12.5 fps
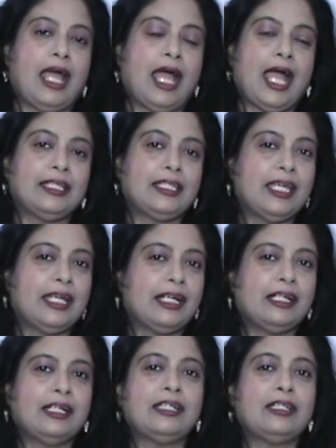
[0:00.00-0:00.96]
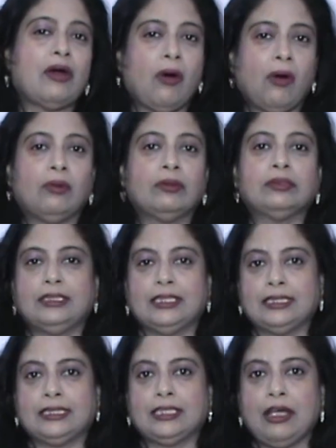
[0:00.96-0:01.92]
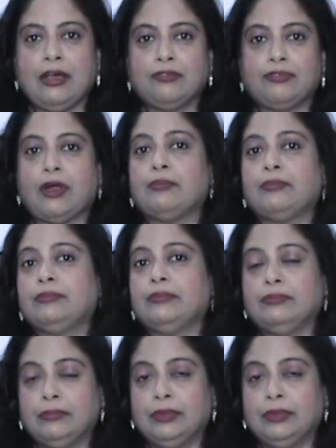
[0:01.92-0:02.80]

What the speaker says: and he heard all this from